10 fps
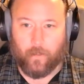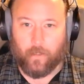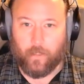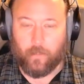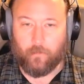
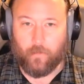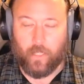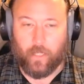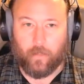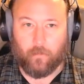
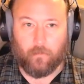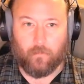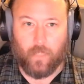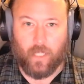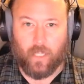In
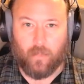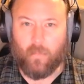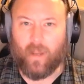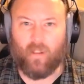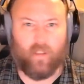
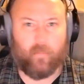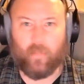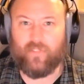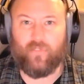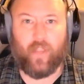Maryland and
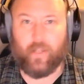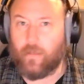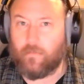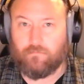Pennsylvania.